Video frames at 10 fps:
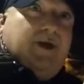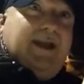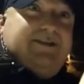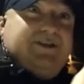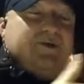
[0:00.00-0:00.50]

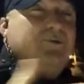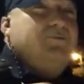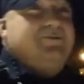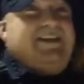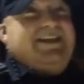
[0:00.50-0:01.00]
right so
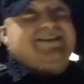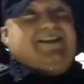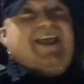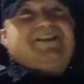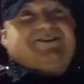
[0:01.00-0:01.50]

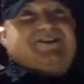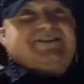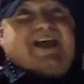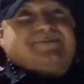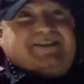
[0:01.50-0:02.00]
de-escalation
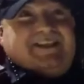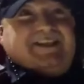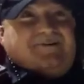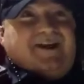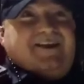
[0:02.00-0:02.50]
is
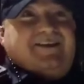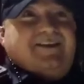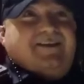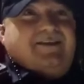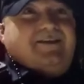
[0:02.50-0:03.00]
obsolete right
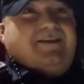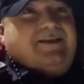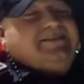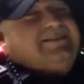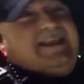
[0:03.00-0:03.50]
right
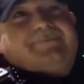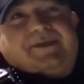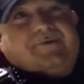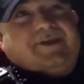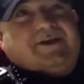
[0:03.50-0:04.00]
same
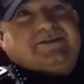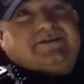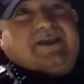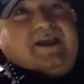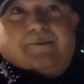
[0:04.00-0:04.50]
thing with
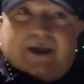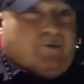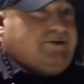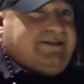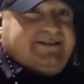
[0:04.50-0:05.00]
us everybody
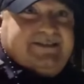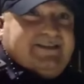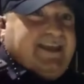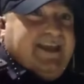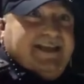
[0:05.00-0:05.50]
wants us to
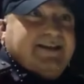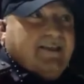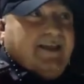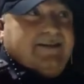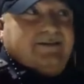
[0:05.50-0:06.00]

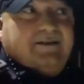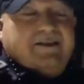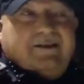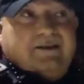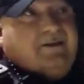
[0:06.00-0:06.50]
de-escalate
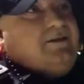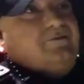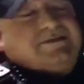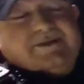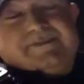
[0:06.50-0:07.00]

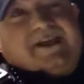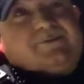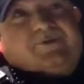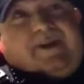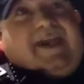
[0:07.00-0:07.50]
well,
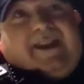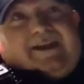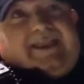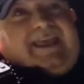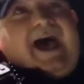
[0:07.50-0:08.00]
sometimes when I got a
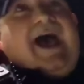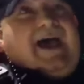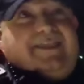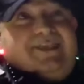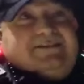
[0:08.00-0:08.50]

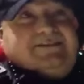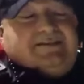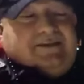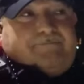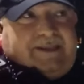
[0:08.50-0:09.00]
guy that
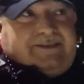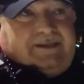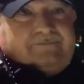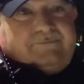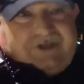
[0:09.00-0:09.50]
then beat
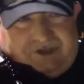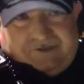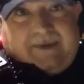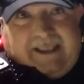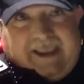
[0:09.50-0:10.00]
the,
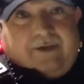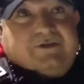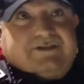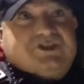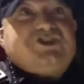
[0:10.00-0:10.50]
excuse my
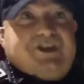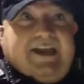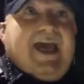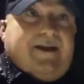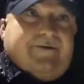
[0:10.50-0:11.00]
language, the
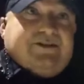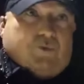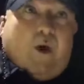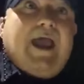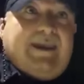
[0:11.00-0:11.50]
shit out of his
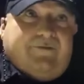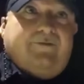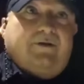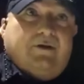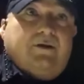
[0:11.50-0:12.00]

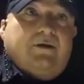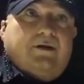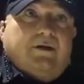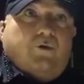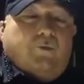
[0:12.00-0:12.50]
wife mm-hmm.
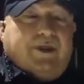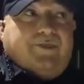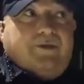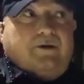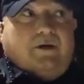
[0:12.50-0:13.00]

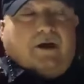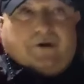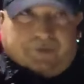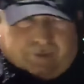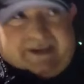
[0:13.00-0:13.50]
with
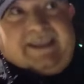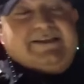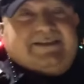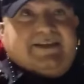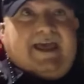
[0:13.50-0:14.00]
her three
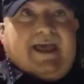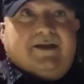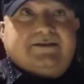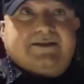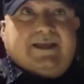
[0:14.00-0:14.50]
kids in the
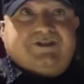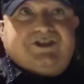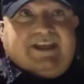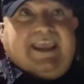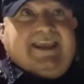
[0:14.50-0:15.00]
house and
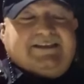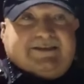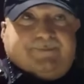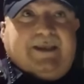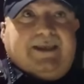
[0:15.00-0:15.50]
she can't
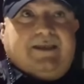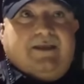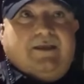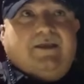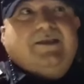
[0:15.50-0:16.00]
speak,
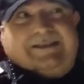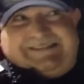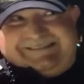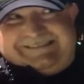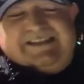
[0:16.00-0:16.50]

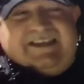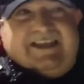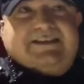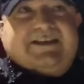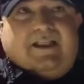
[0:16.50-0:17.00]

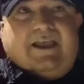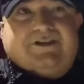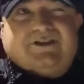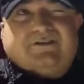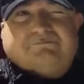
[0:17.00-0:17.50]
de
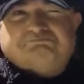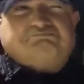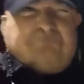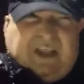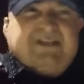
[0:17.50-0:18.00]
escalation
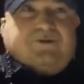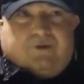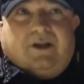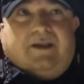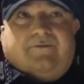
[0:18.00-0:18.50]
isn't
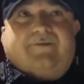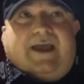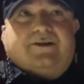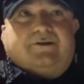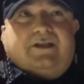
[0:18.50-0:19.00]
really a
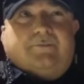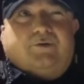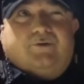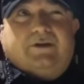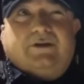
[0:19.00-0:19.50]
factor at that
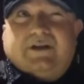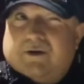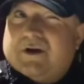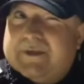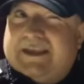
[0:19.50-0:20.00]
point. You
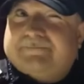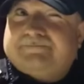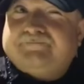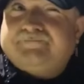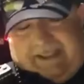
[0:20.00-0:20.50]
know what I mean?
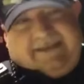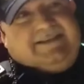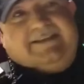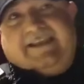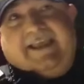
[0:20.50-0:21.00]
Right. Like I
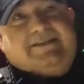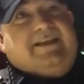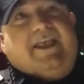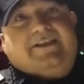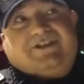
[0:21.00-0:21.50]
said, de
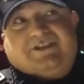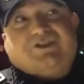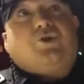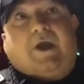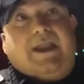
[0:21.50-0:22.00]
escalation
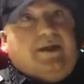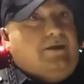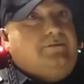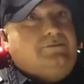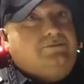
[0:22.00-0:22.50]
is great
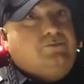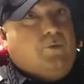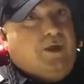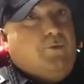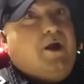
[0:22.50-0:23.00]

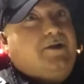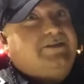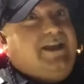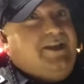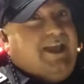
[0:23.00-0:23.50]
when it mm-hmm.
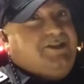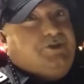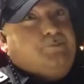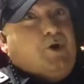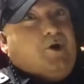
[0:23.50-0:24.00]
works and you got
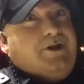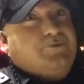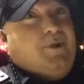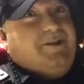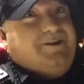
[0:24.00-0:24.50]
two parties
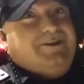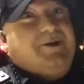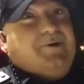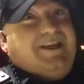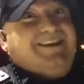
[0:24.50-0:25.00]
willing to
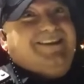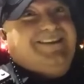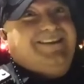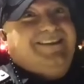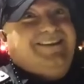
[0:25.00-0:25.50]
do it.
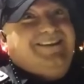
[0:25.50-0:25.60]
Right.